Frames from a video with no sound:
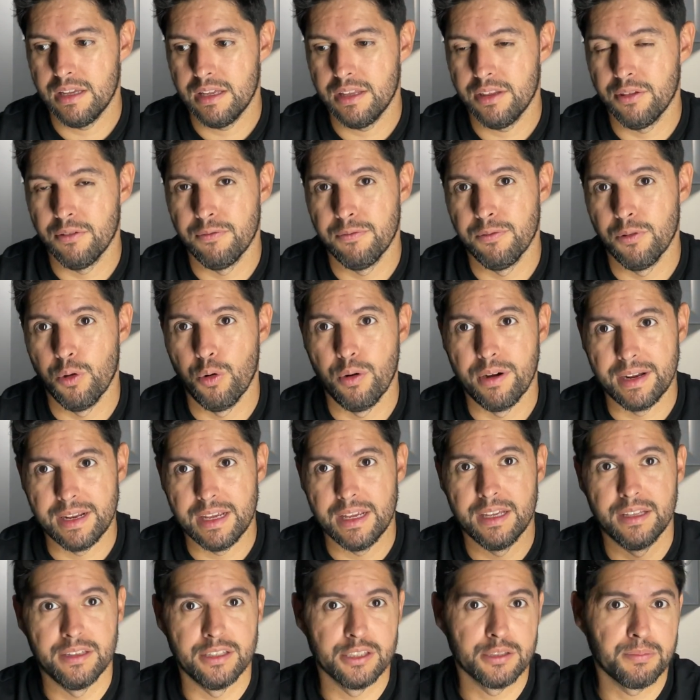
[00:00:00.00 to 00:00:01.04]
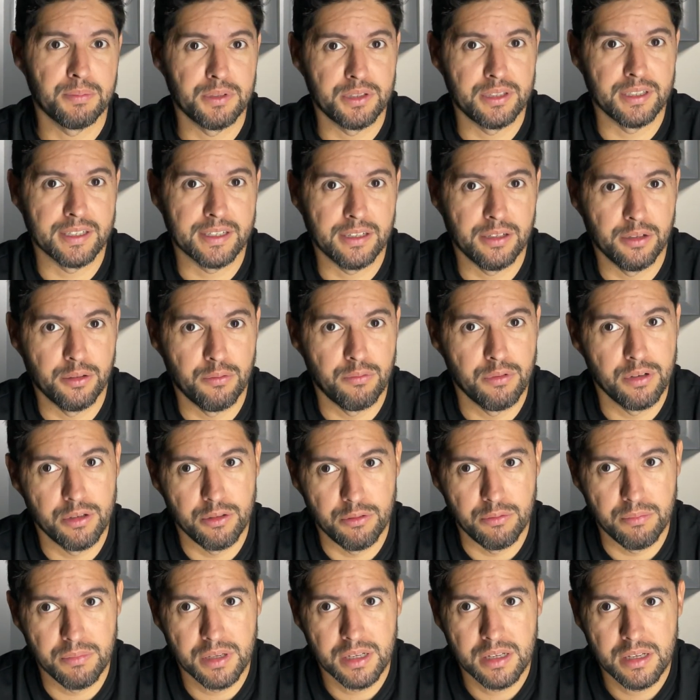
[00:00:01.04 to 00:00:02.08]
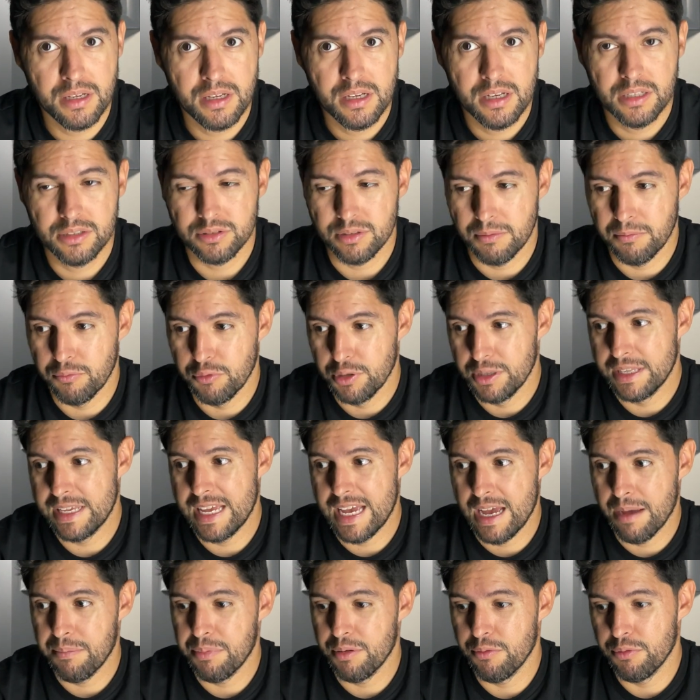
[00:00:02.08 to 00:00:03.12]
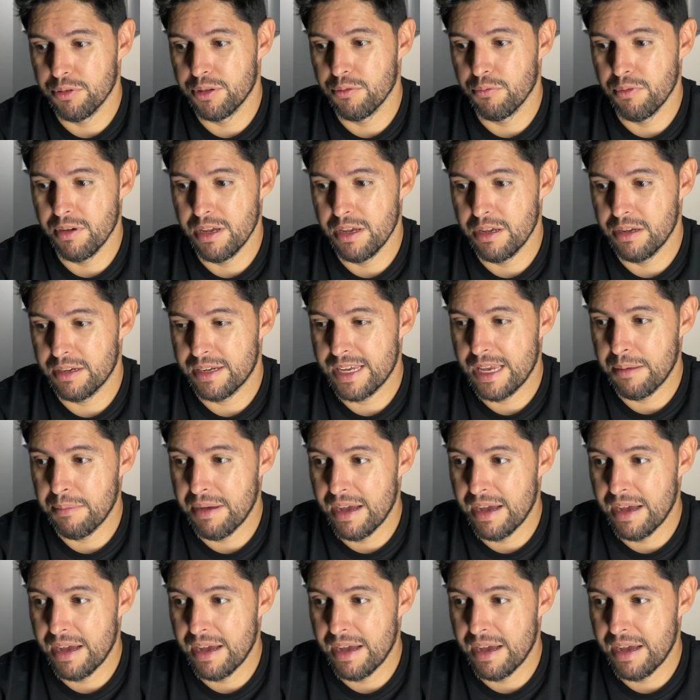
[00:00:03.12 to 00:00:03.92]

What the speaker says: the flooring in this particular room. So I'm really happy with the way it came